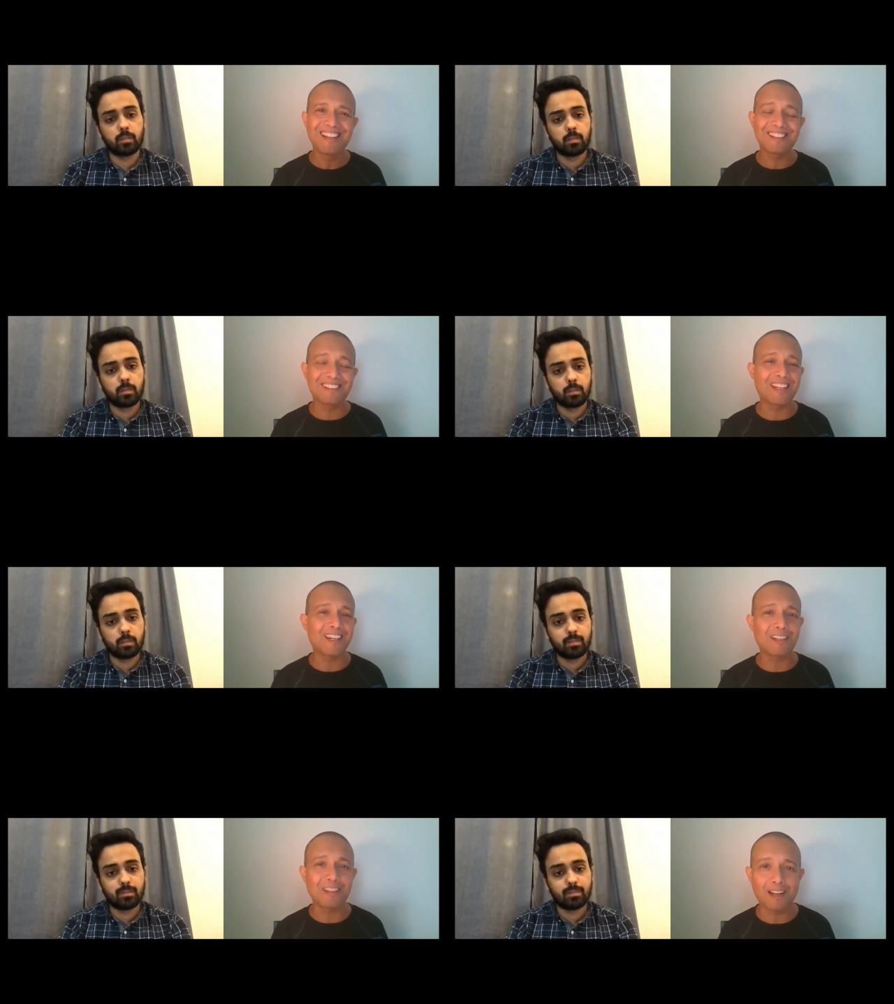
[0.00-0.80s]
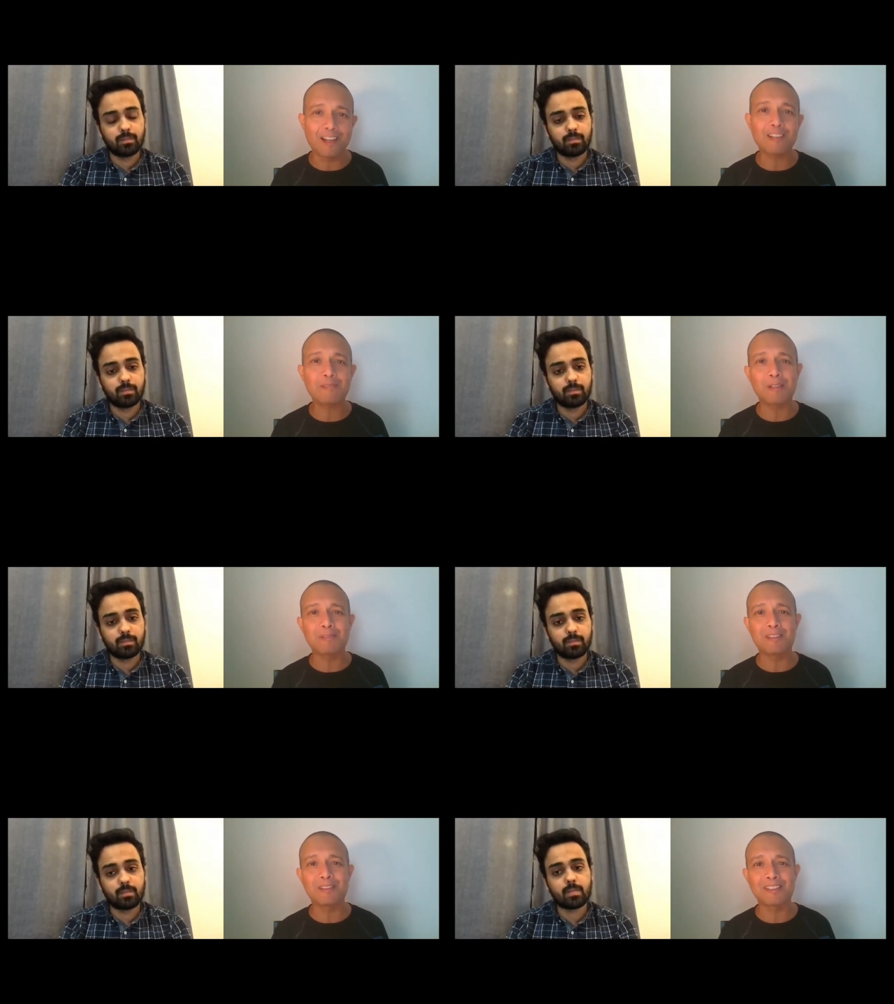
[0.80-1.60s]
Speaker 1: There are a lot of people
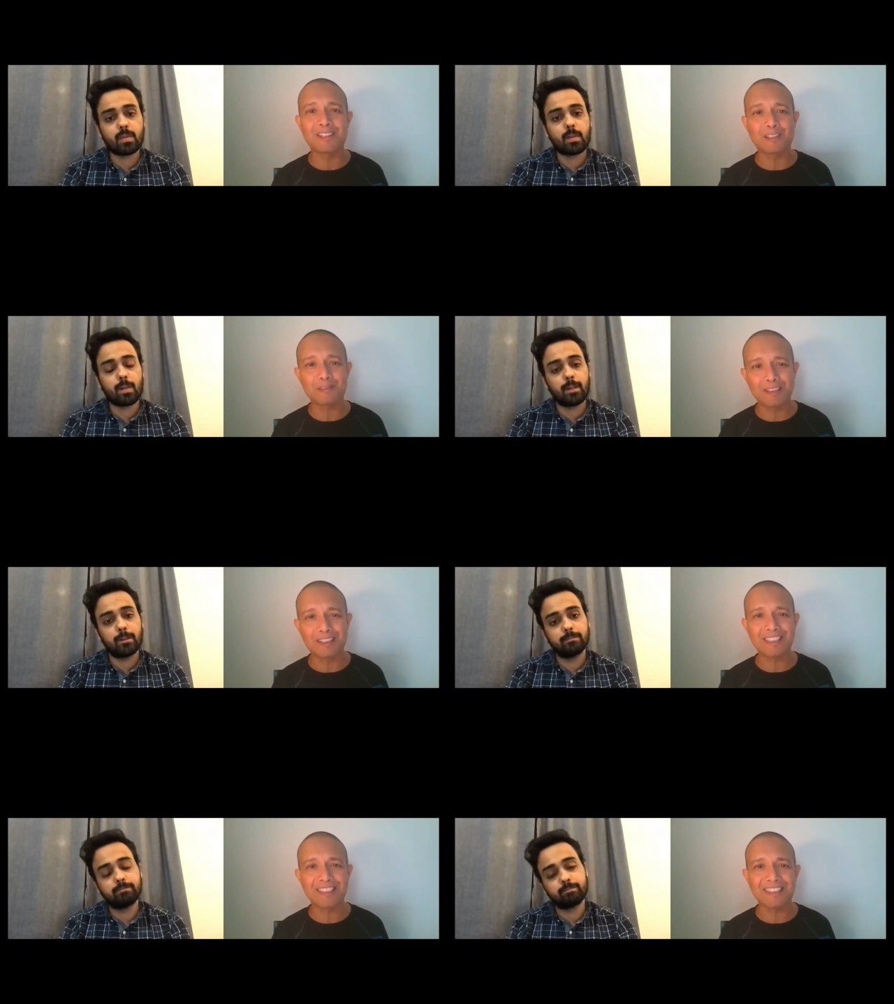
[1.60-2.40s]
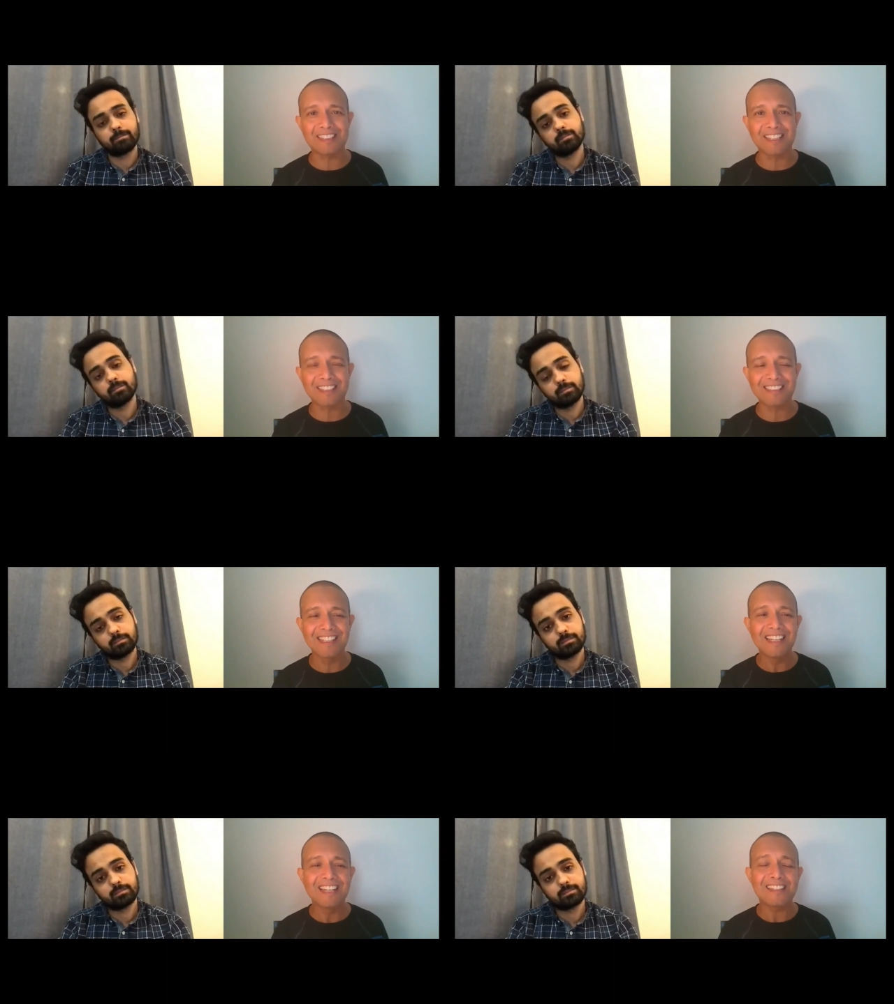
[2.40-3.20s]
doing a lot of interesting things.
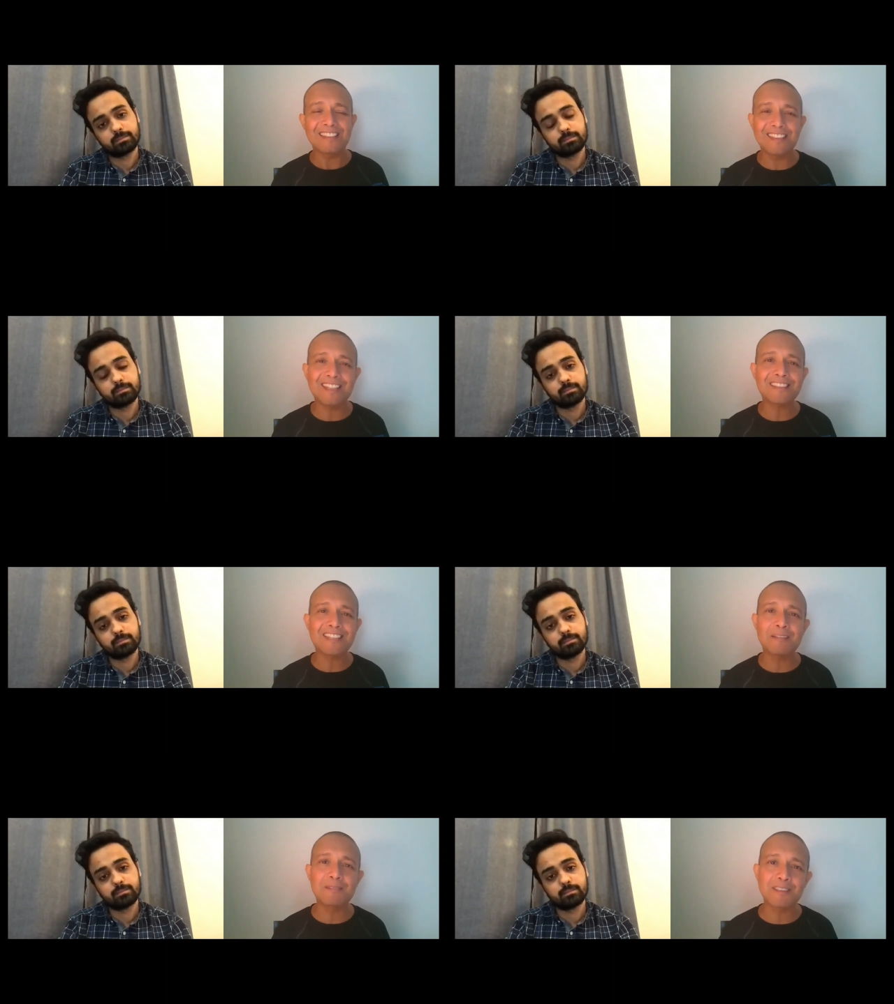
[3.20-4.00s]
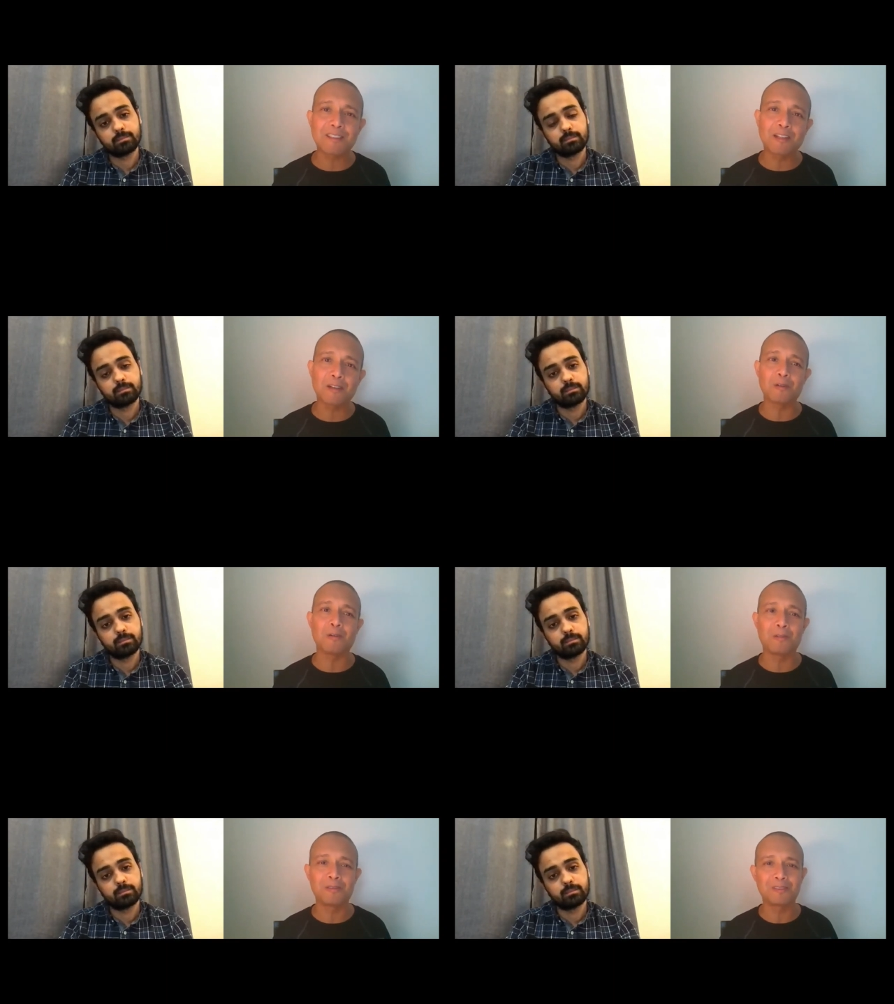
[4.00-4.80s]
These are times to
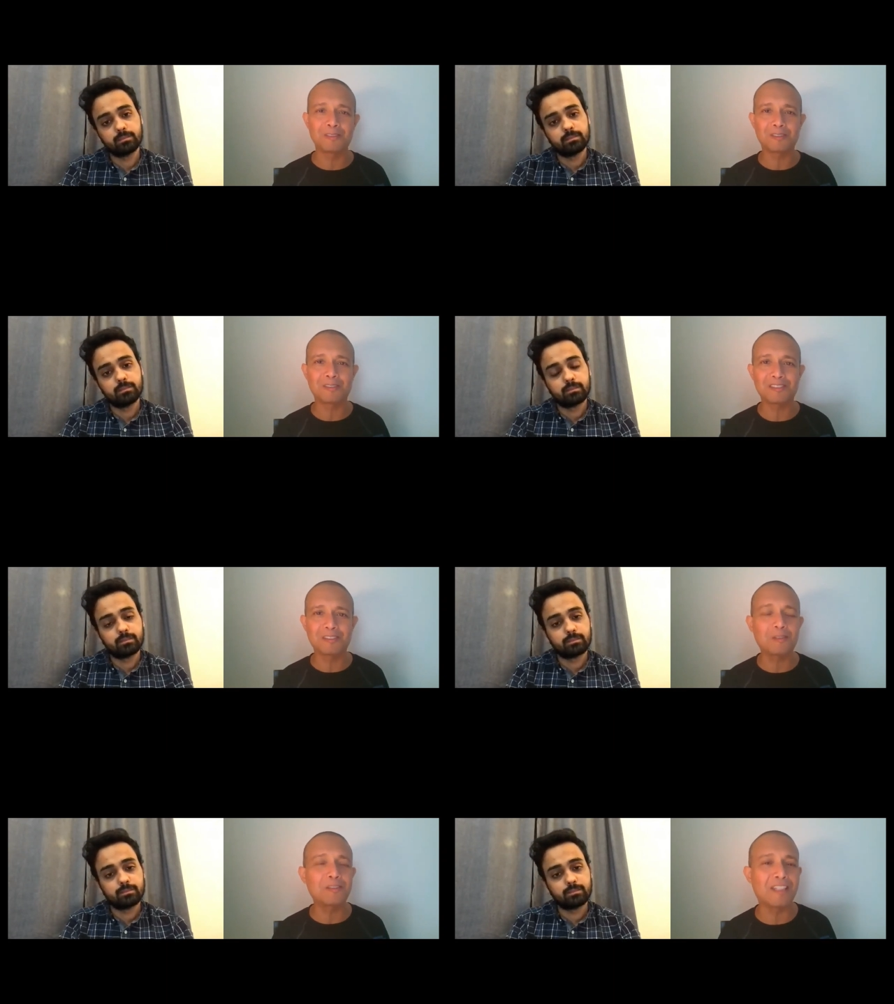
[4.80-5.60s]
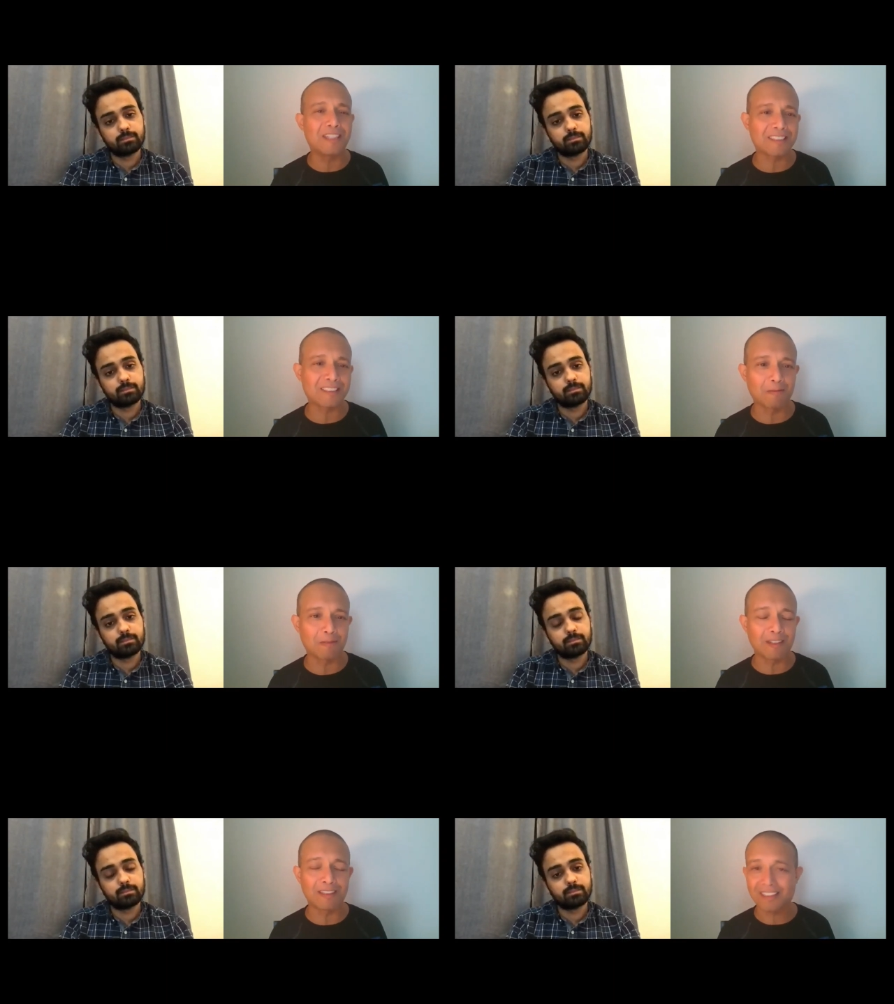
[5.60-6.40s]
grow through the
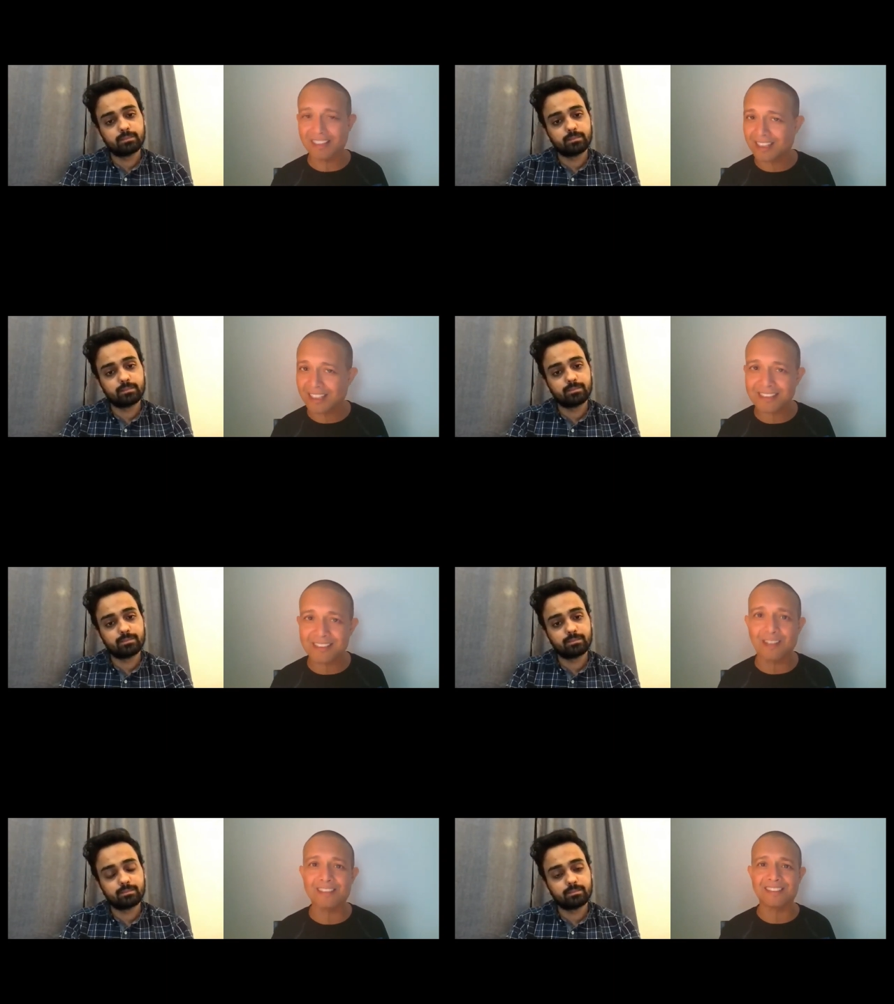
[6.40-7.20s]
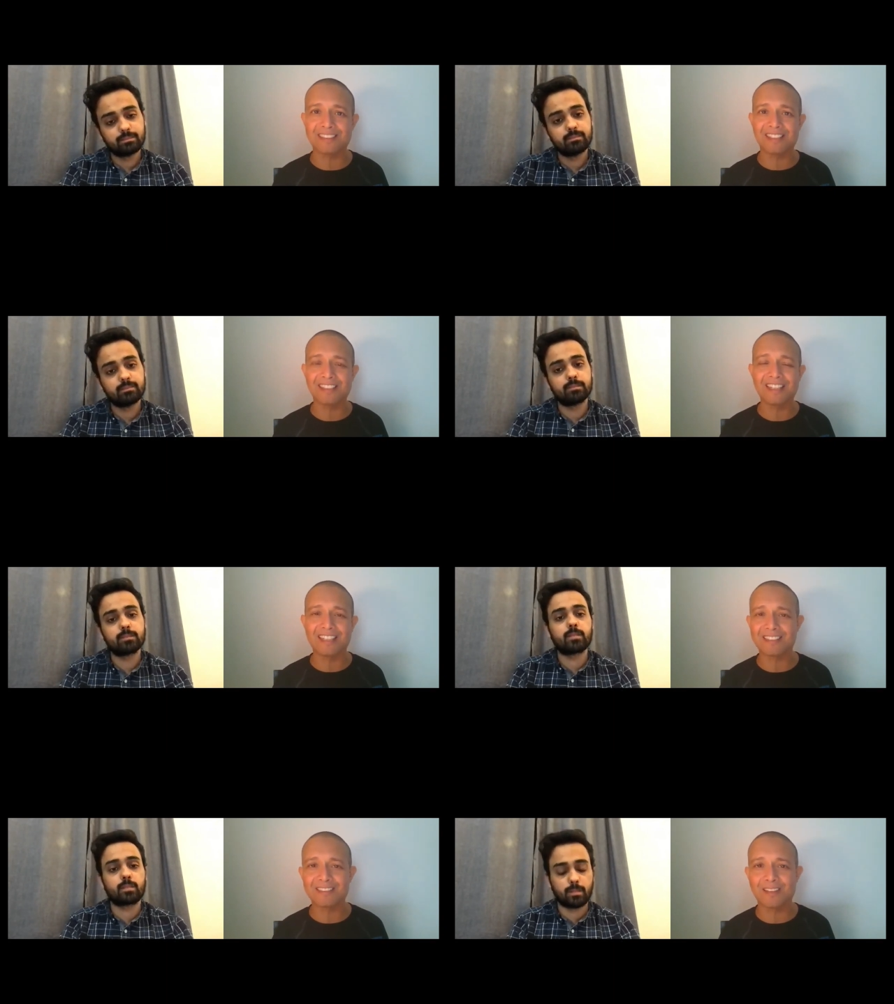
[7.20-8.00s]
discomfort. It is not easy. It
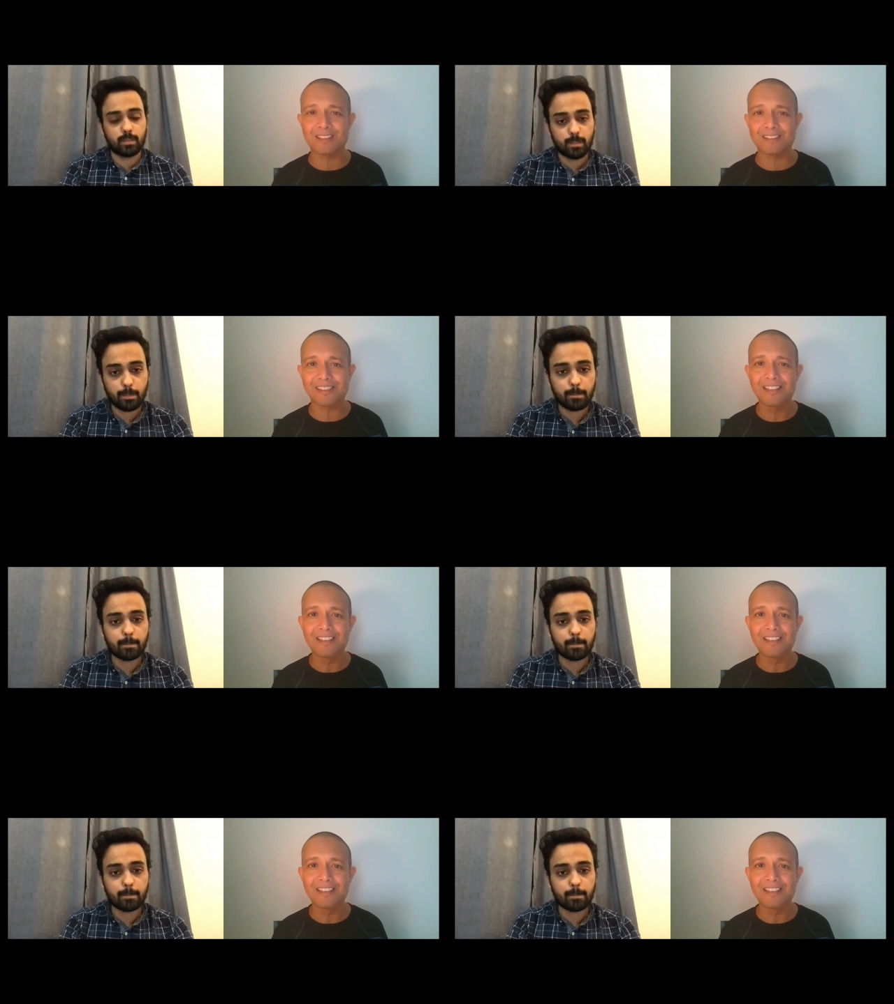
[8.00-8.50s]
is not